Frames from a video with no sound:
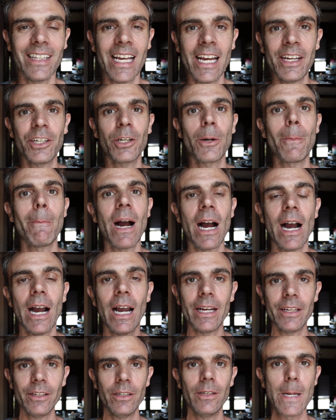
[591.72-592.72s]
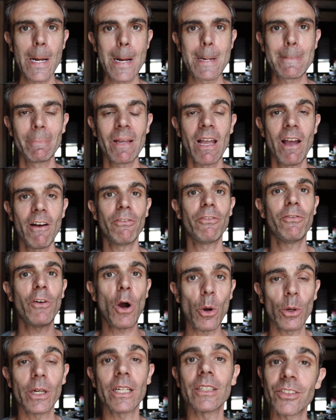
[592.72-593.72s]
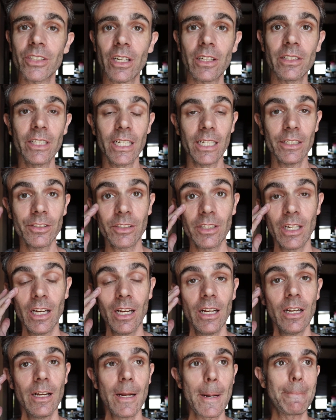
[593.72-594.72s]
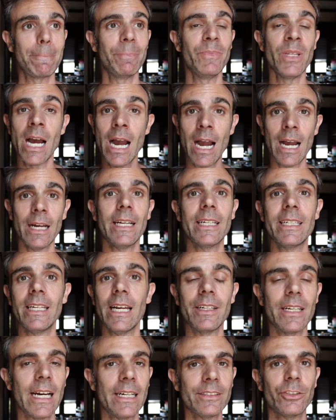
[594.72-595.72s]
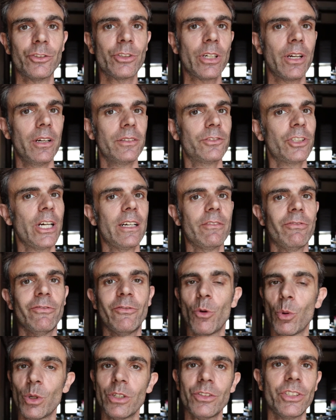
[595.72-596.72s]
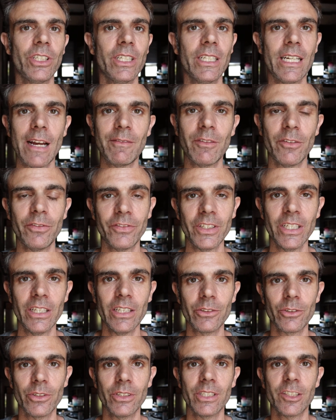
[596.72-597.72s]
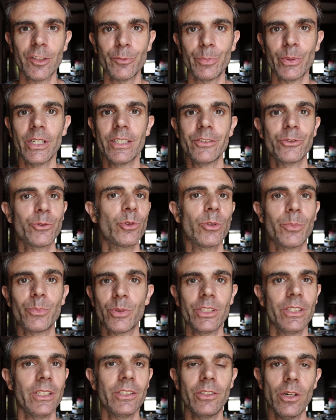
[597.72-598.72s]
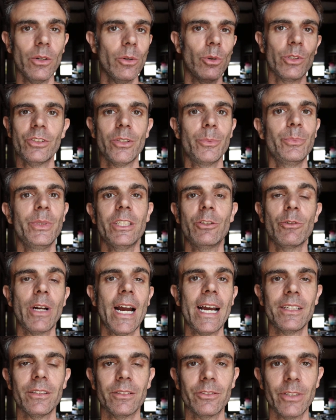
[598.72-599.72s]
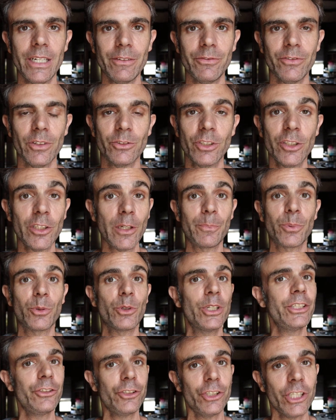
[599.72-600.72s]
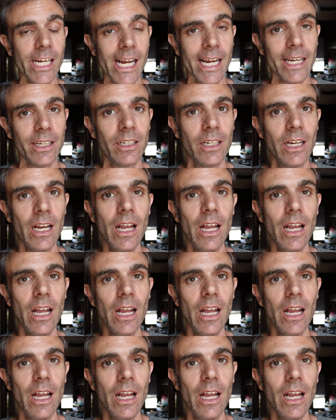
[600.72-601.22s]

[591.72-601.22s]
Let your mind focus on this. Not again, not to try, try, to force you to have a feeling or an experience, or to you know, or to be grat- grateful. Just appreciate.